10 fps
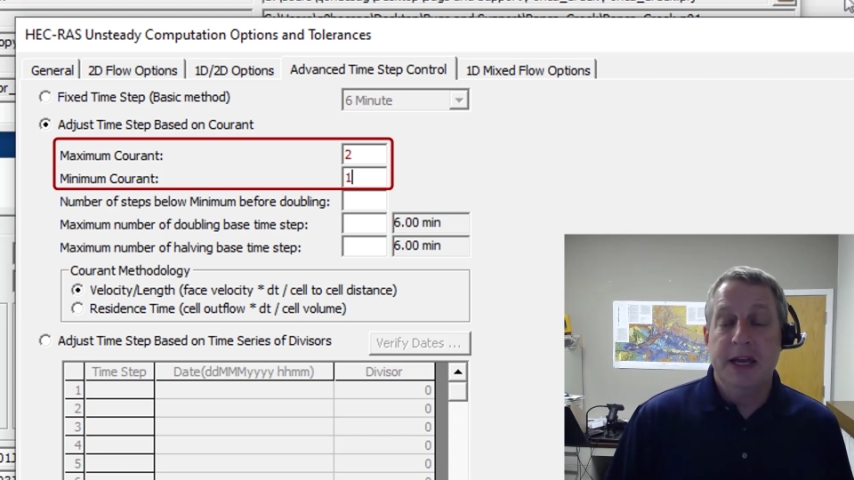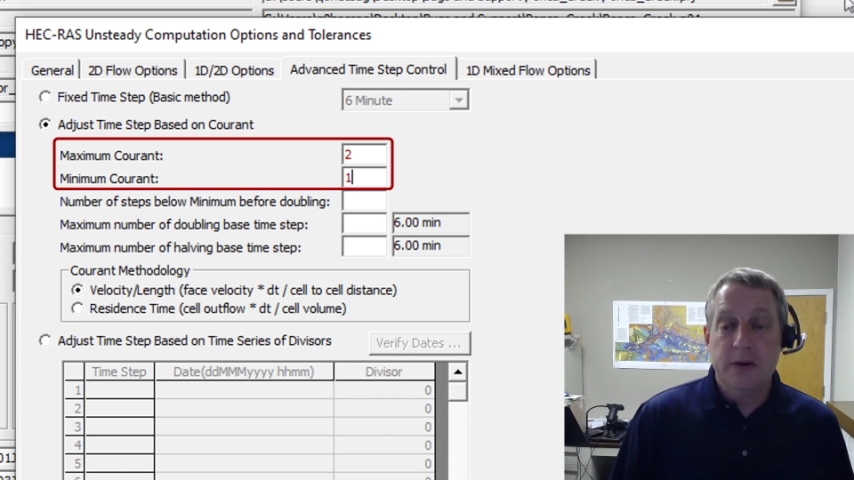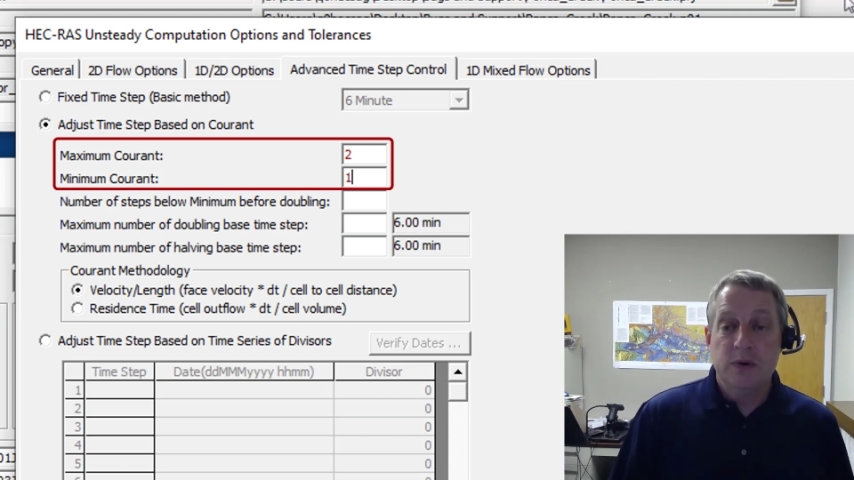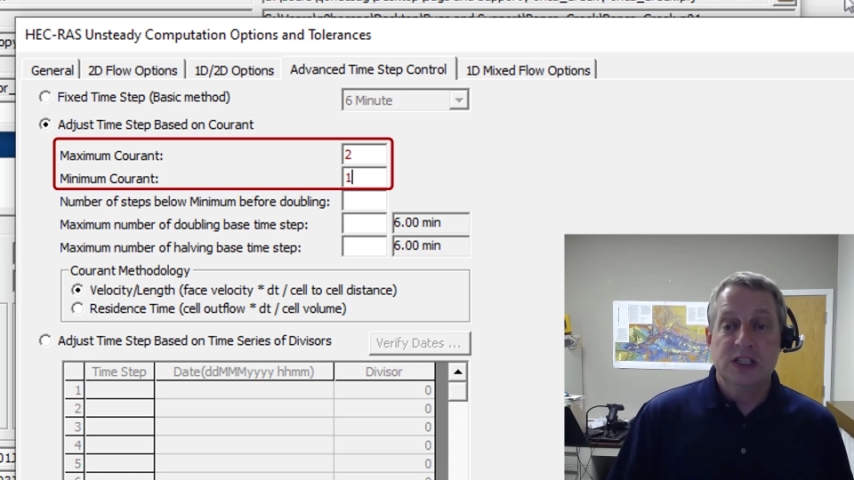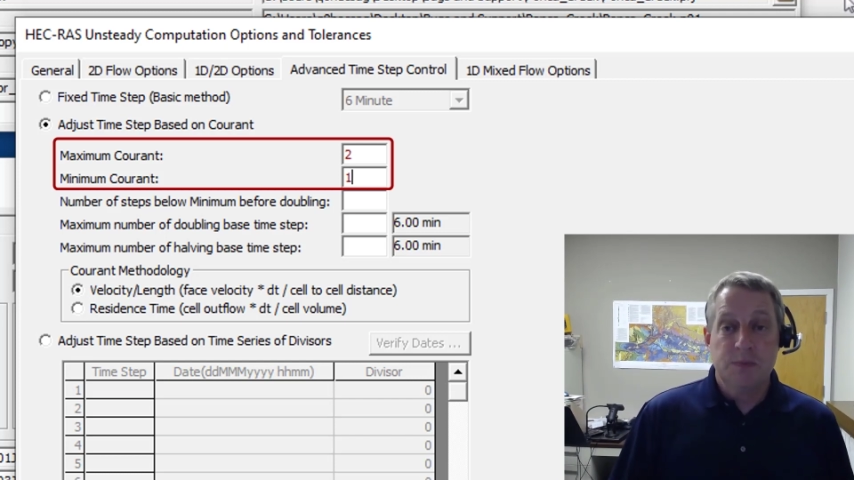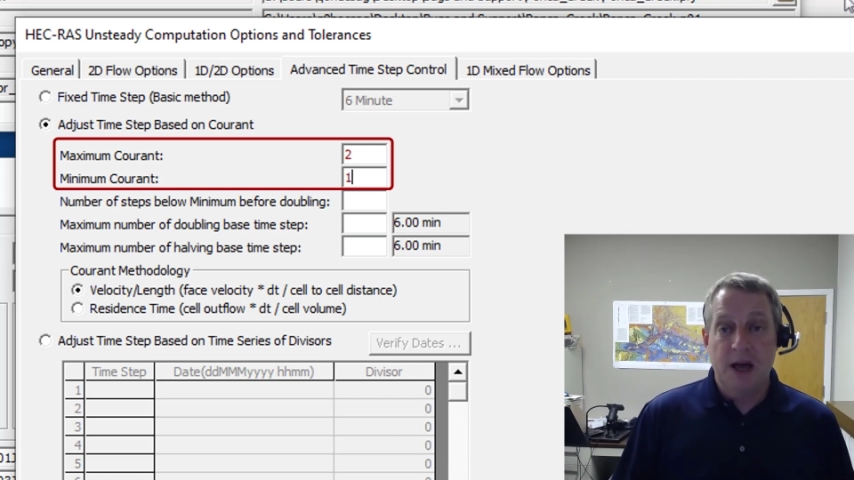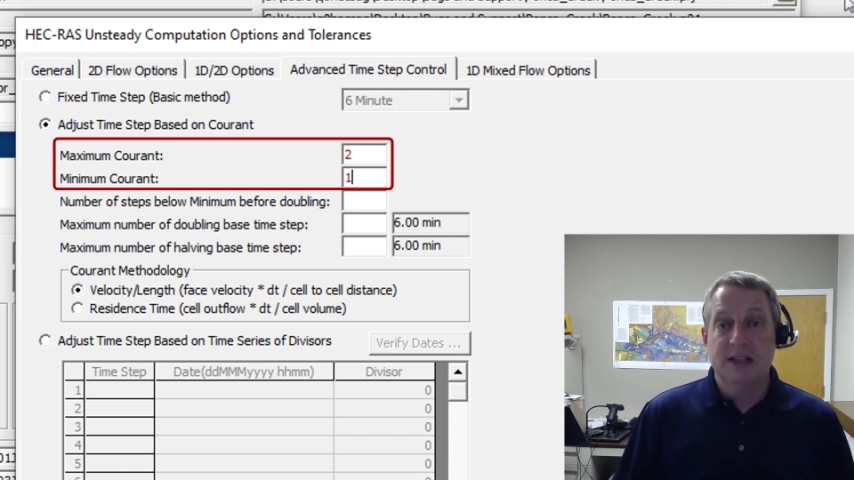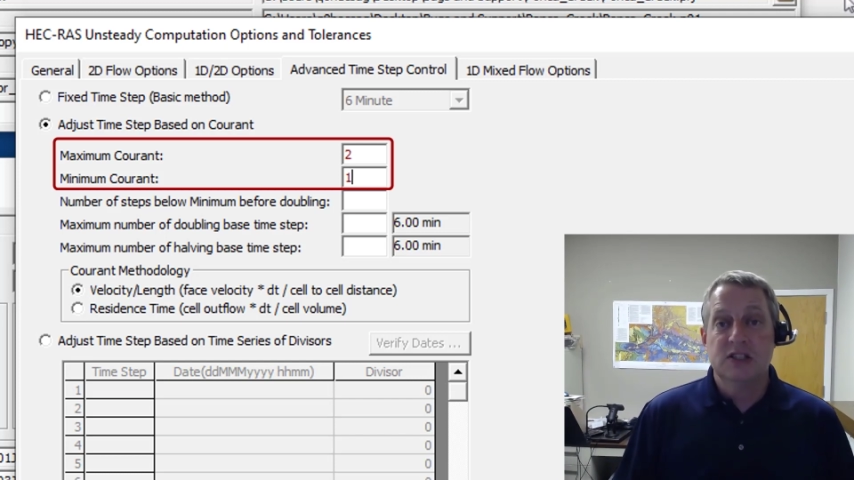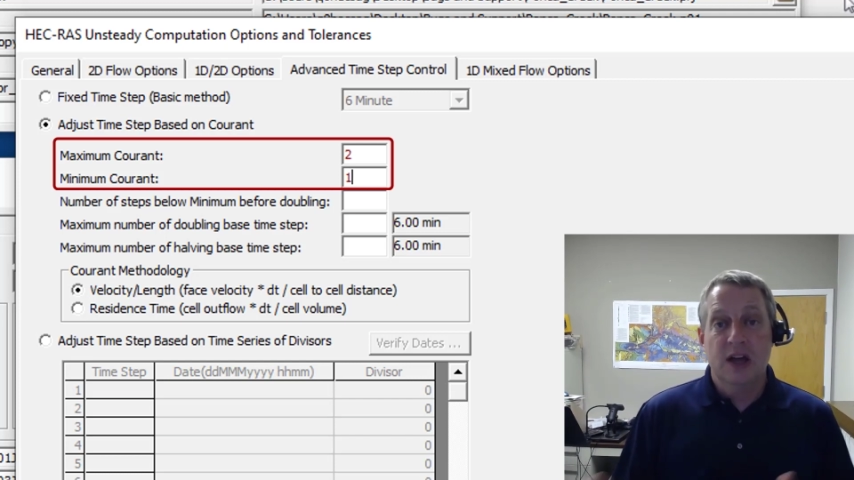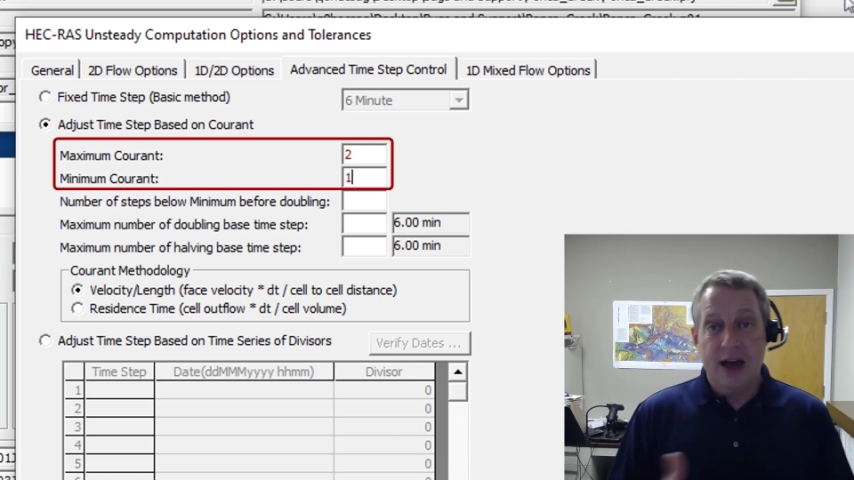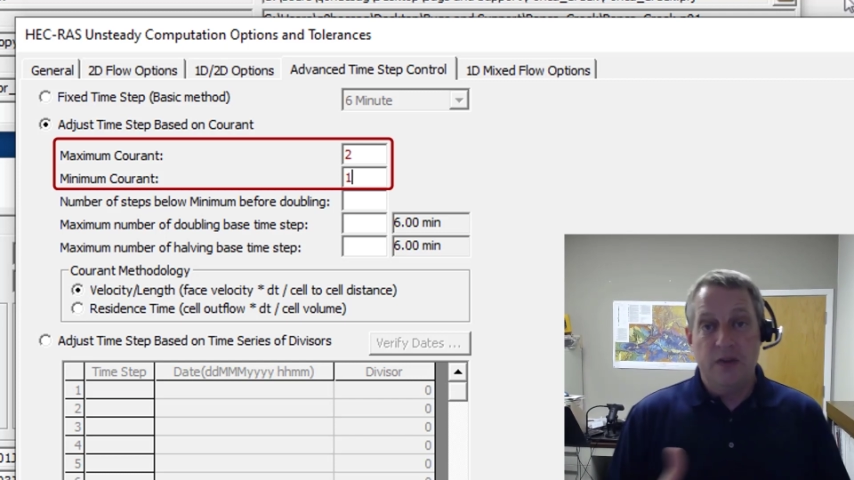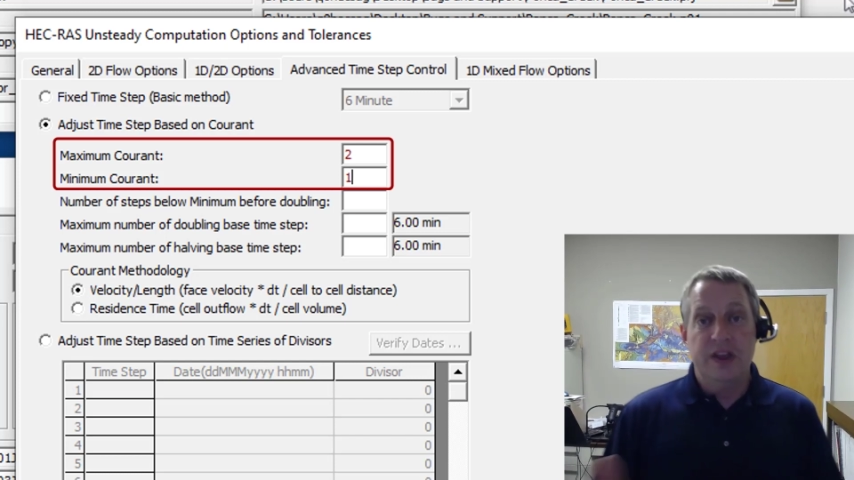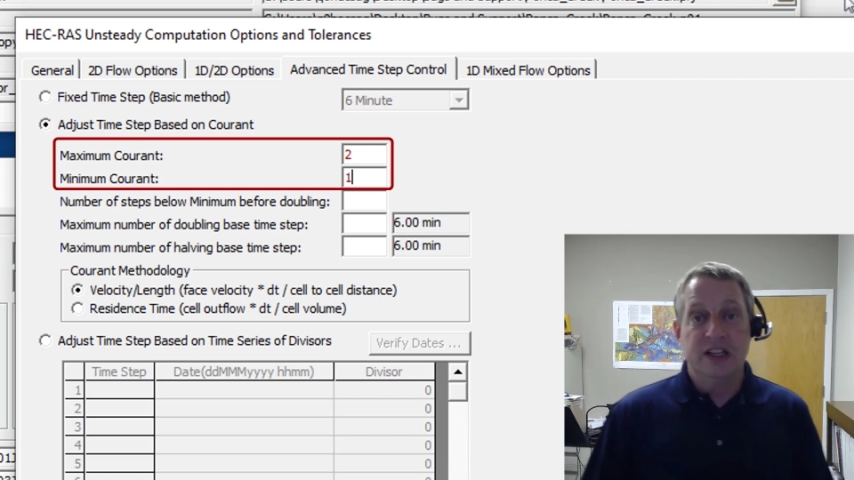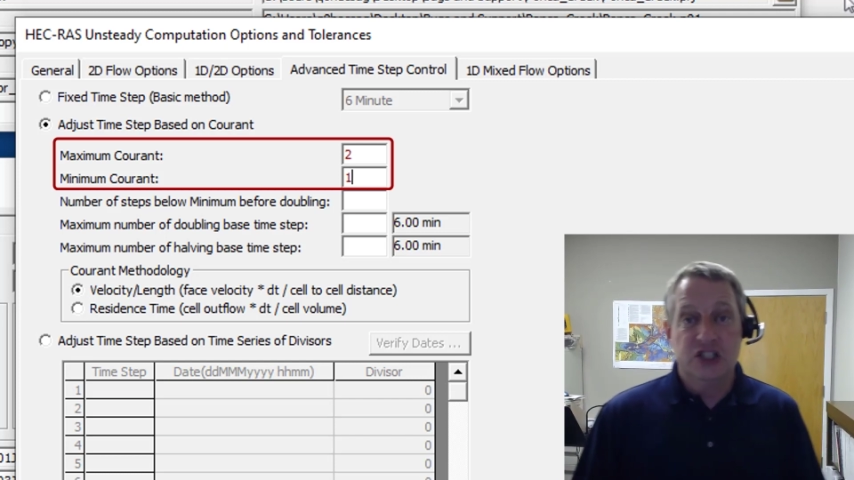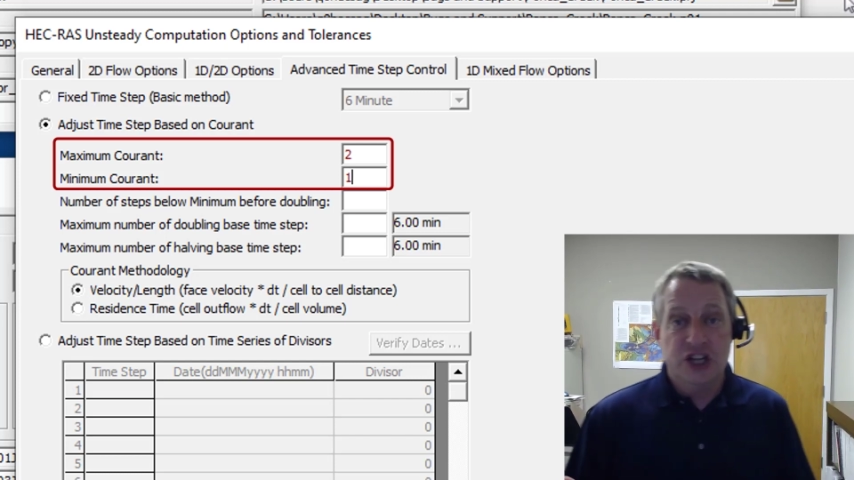in response to how
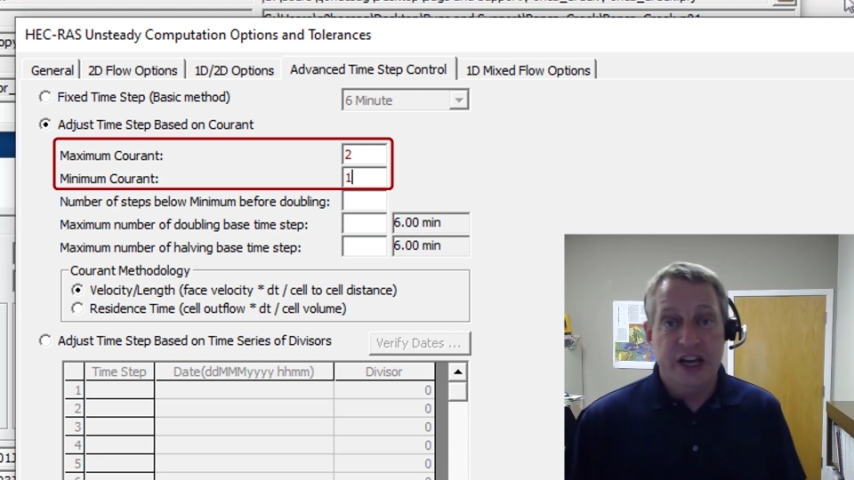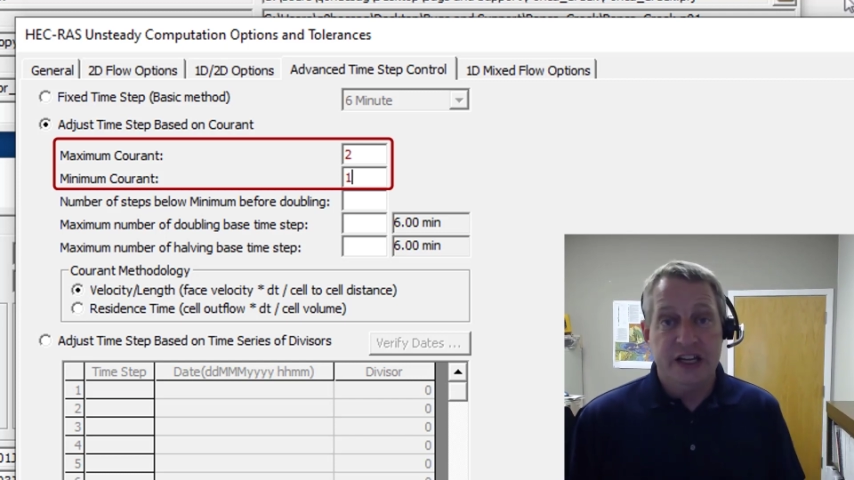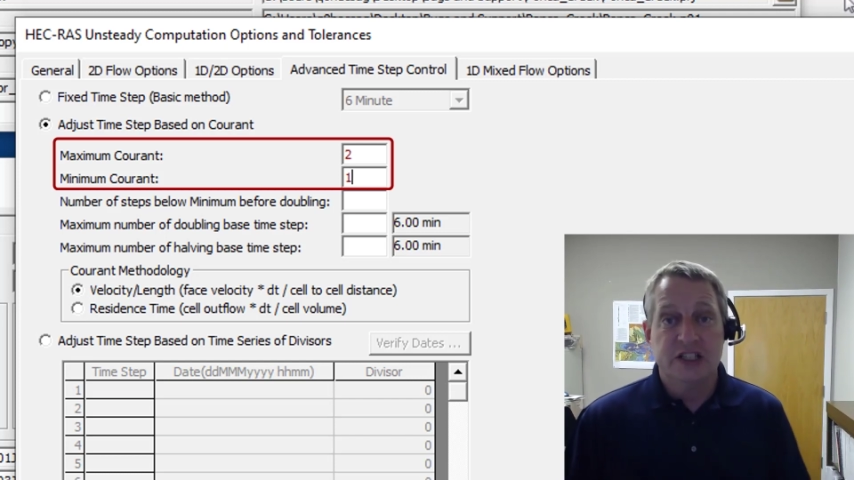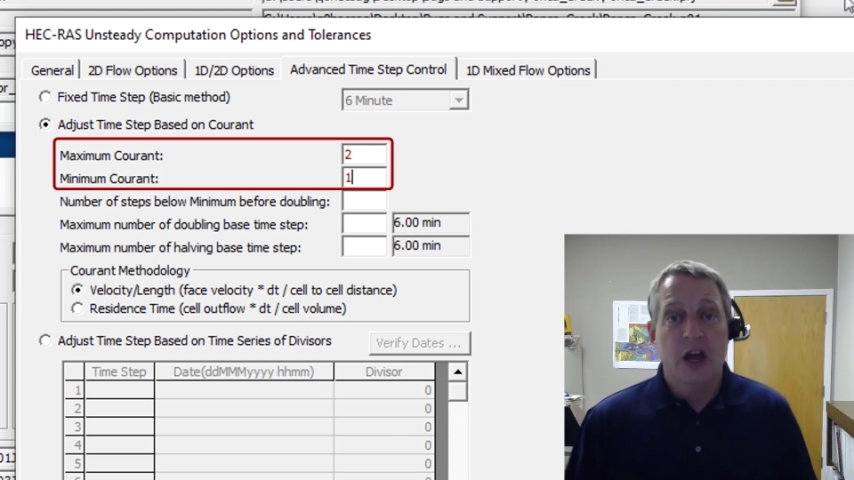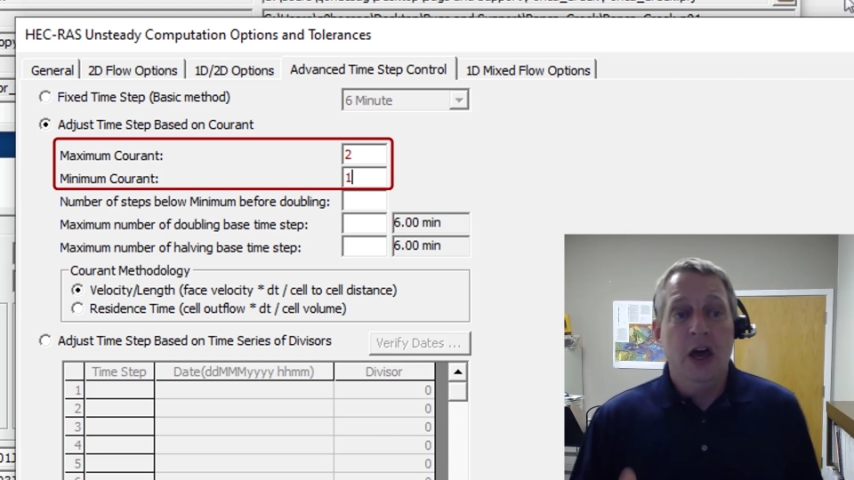things change,